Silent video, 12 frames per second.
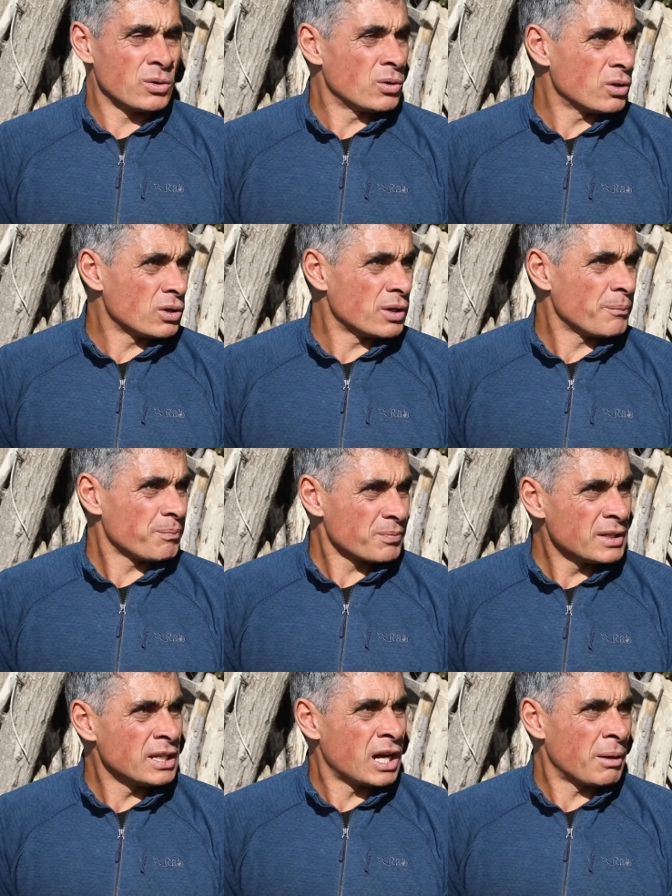or
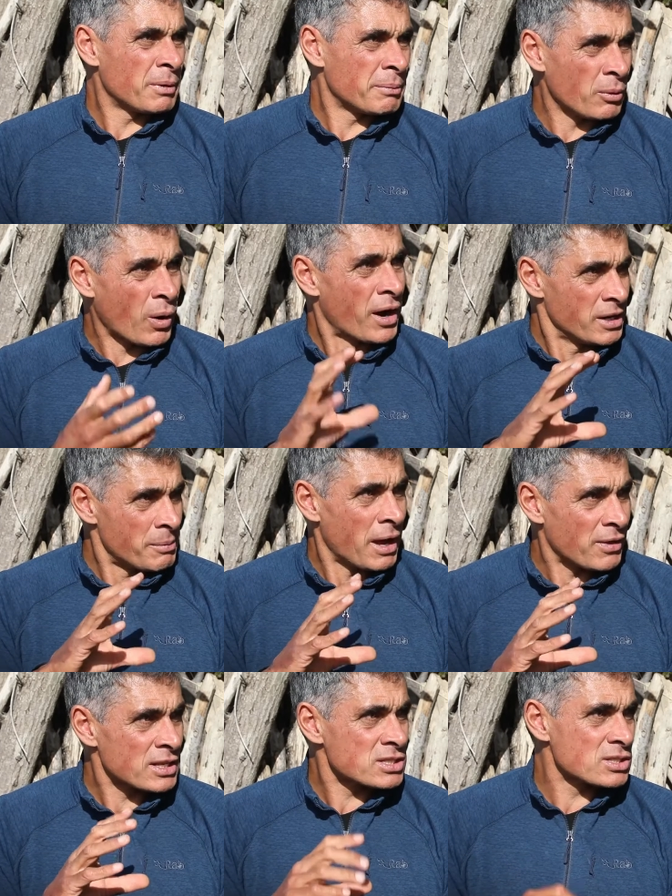I've been a bit worried
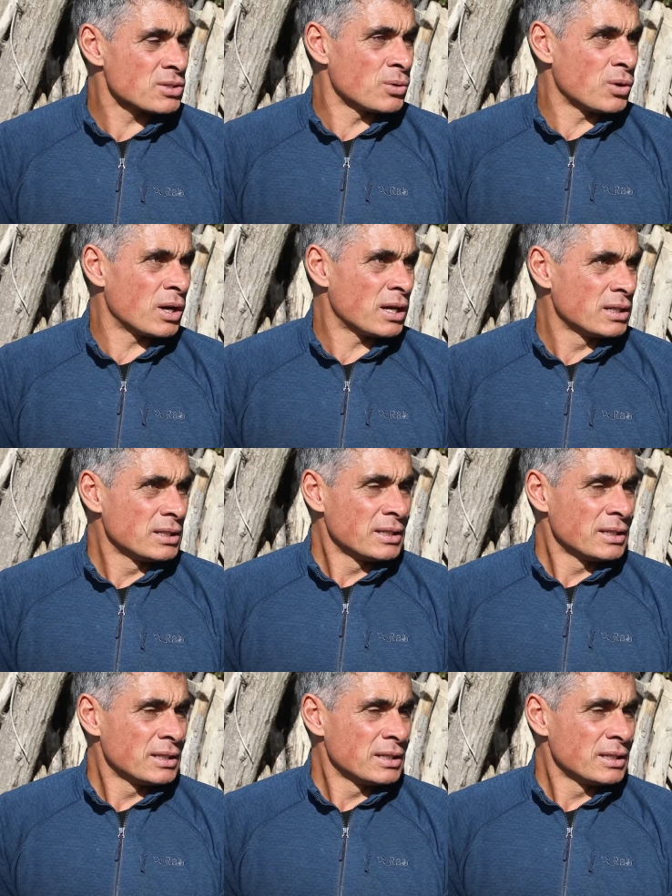about this, or